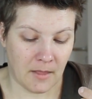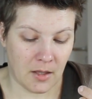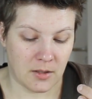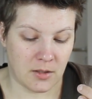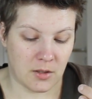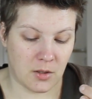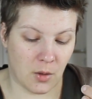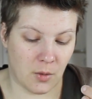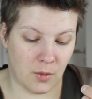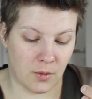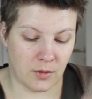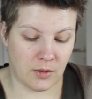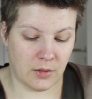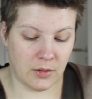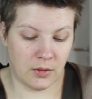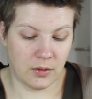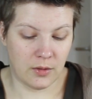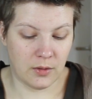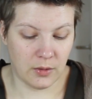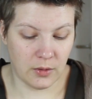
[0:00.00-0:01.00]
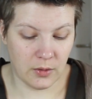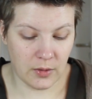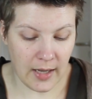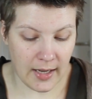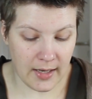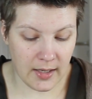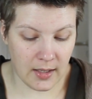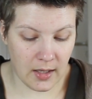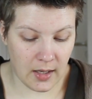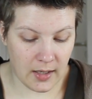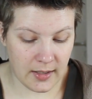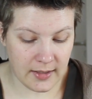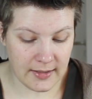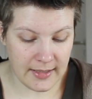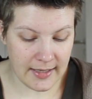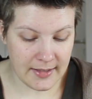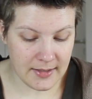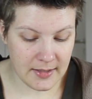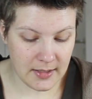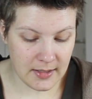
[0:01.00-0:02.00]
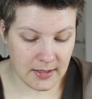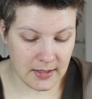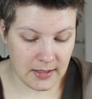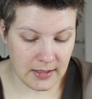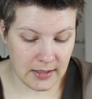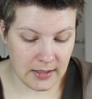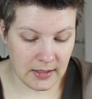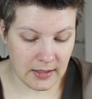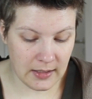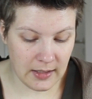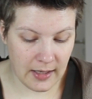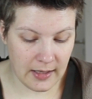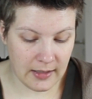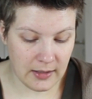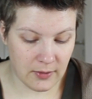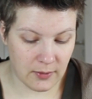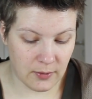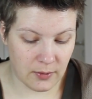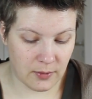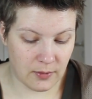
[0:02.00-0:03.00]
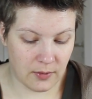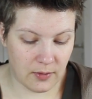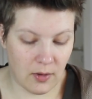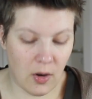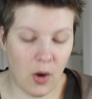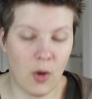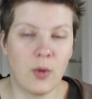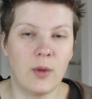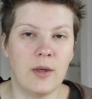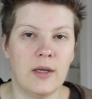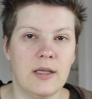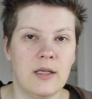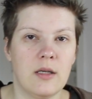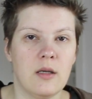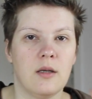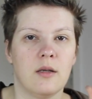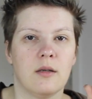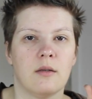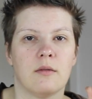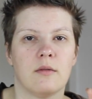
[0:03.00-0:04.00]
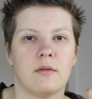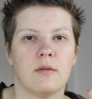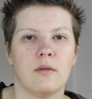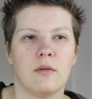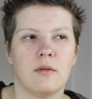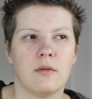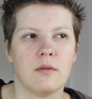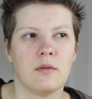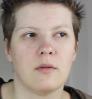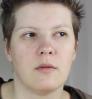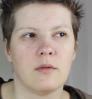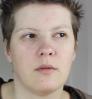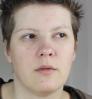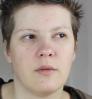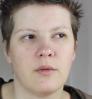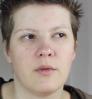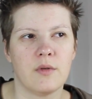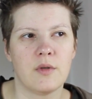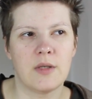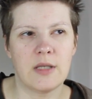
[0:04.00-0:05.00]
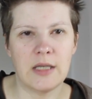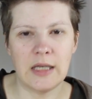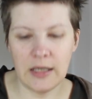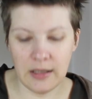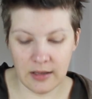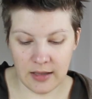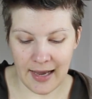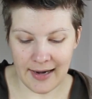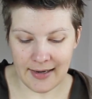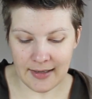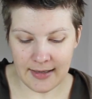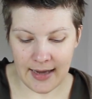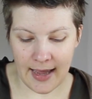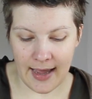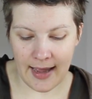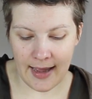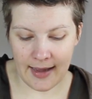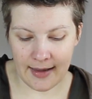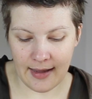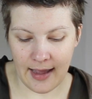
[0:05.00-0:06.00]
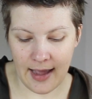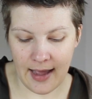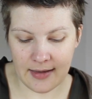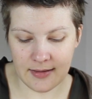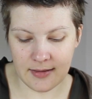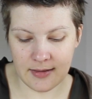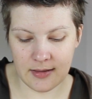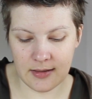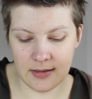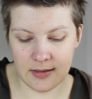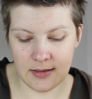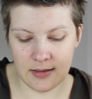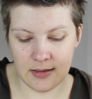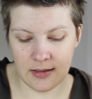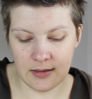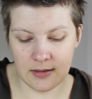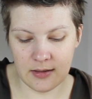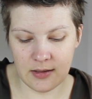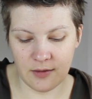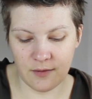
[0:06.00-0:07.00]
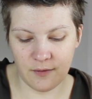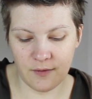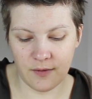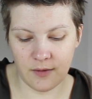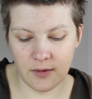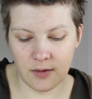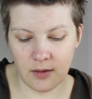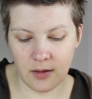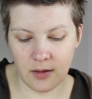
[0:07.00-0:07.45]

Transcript: So you got a lot of density, and you only see that it has distinctive